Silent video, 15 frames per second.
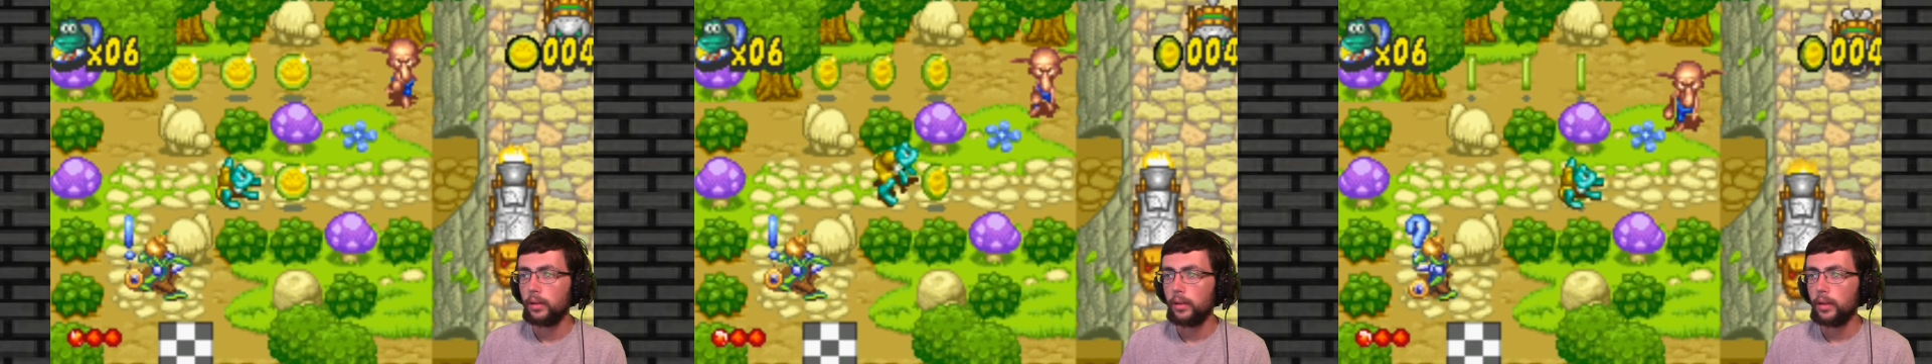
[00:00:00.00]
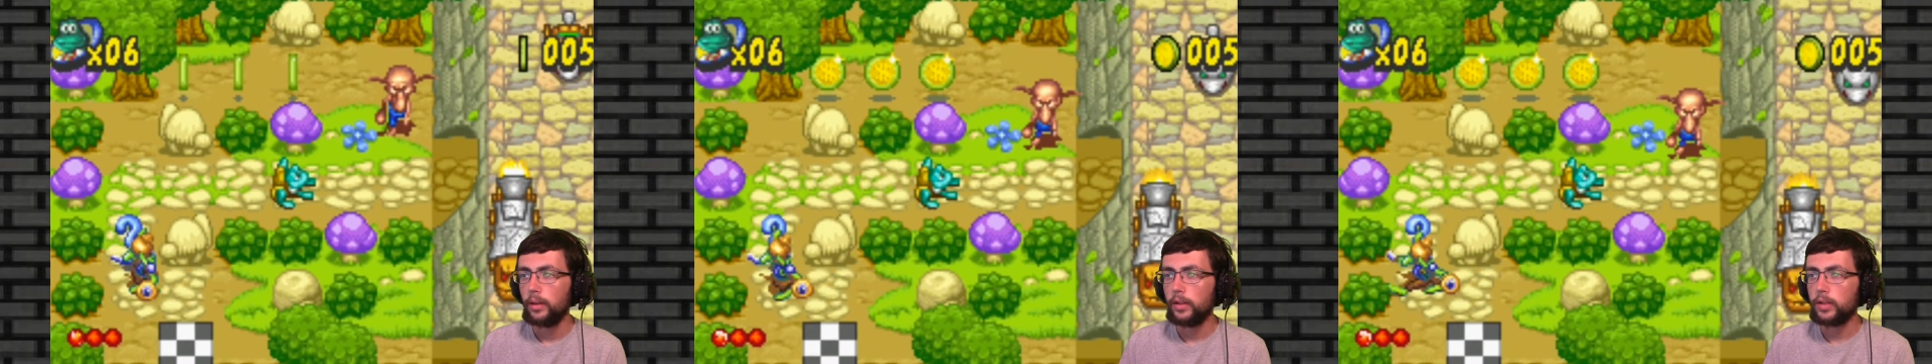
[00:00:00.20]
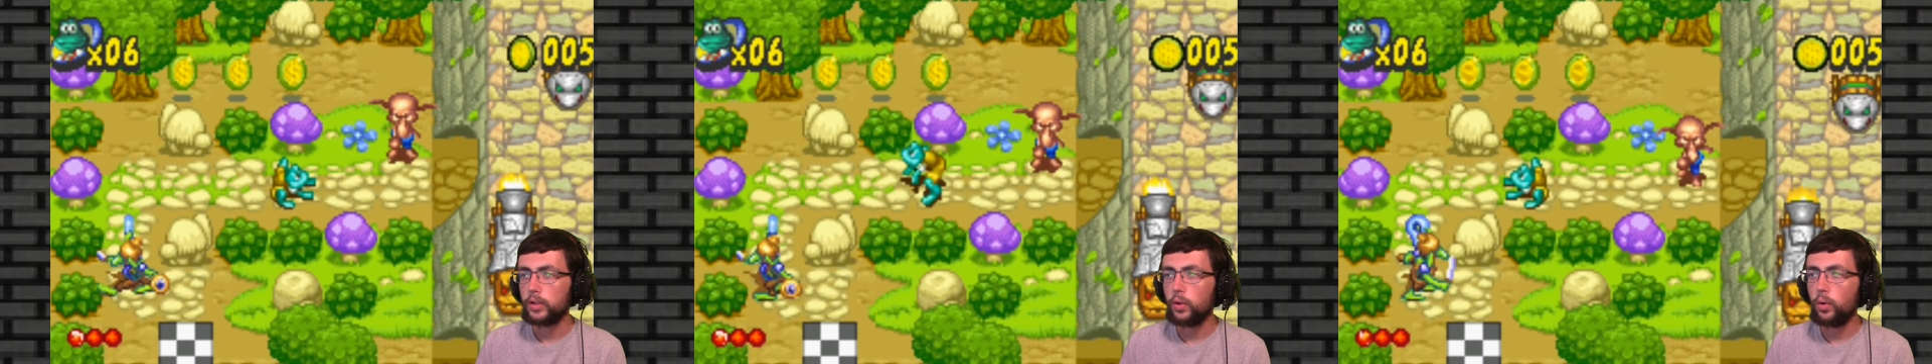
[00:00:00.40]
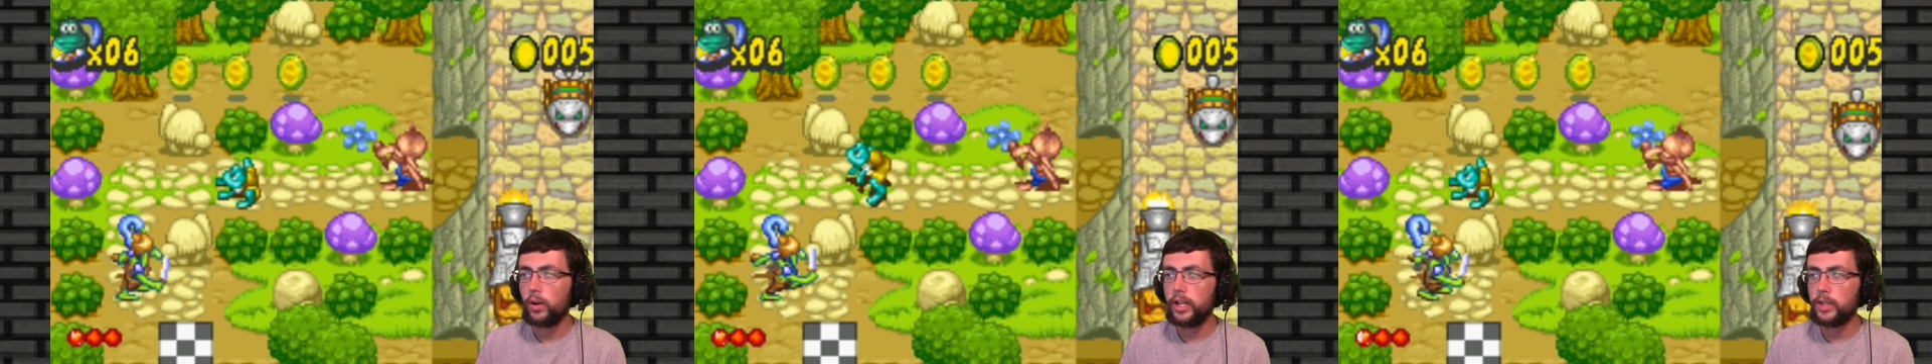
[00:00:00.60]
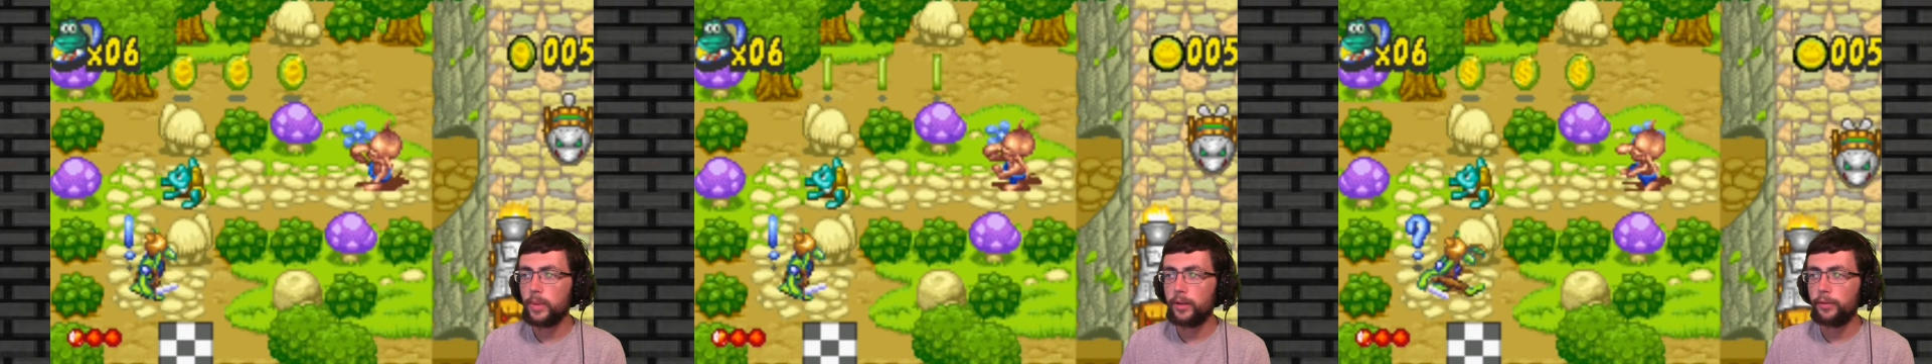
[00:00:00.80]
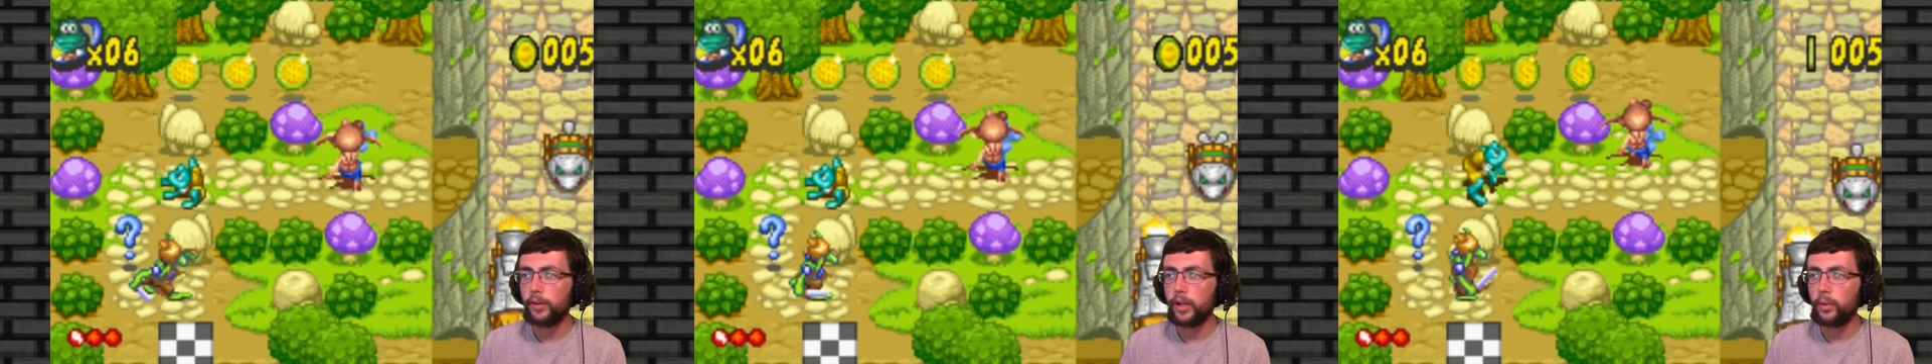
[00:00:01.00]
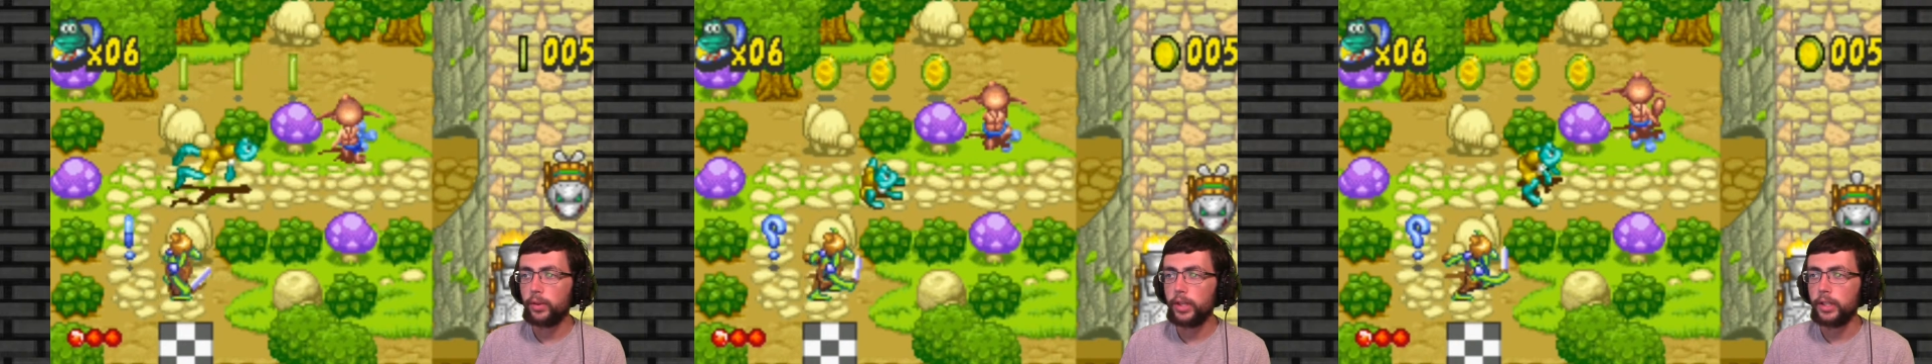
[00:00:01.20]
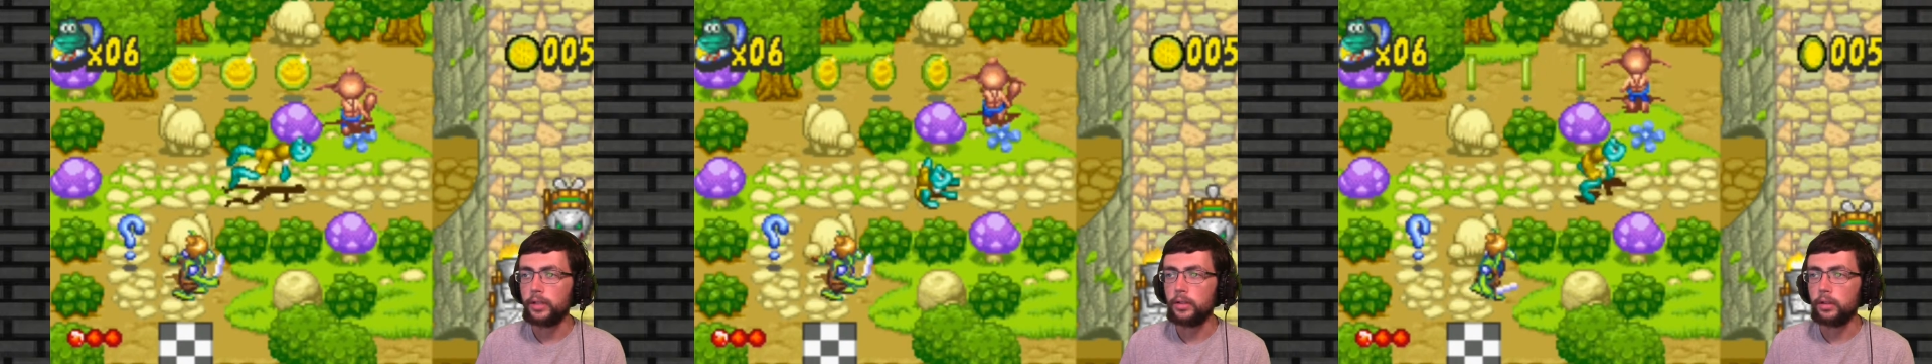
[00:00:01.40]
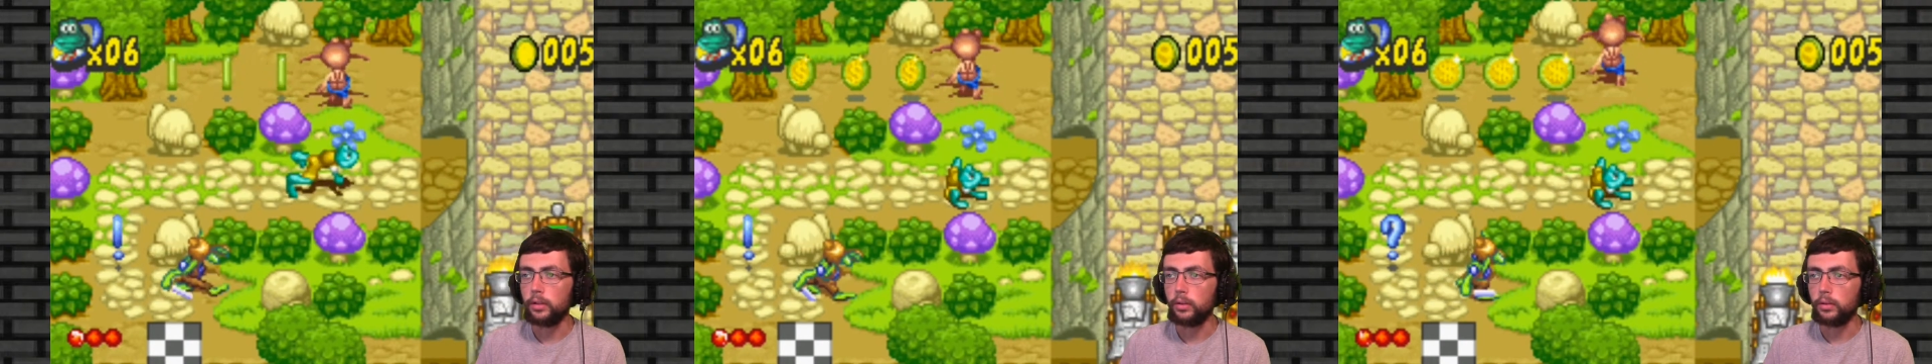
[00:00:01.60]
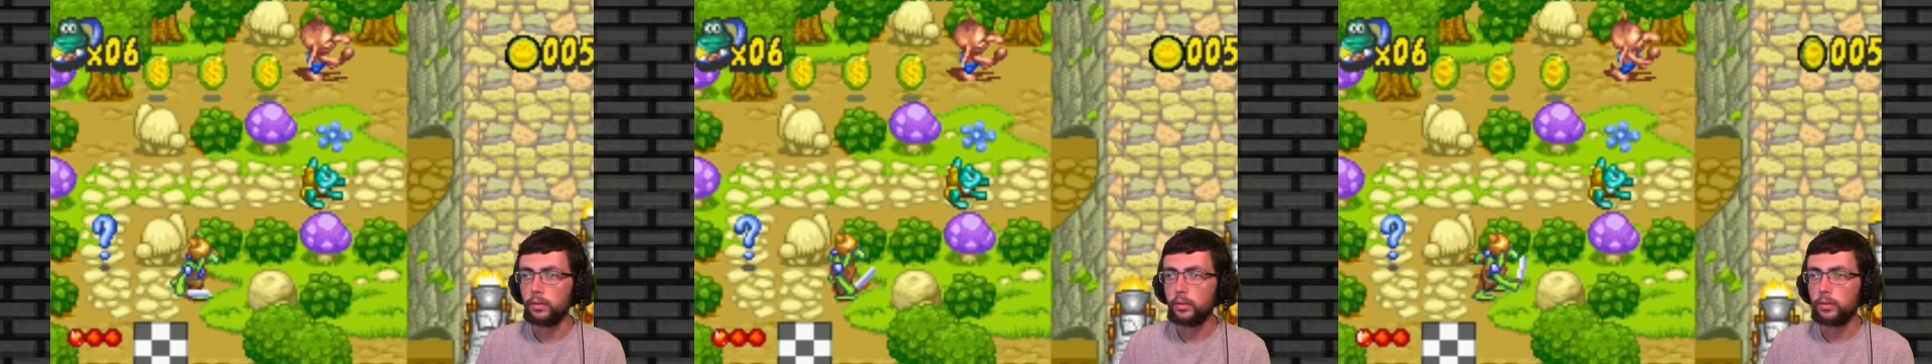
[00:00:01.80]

There's coins, but I forget what they do.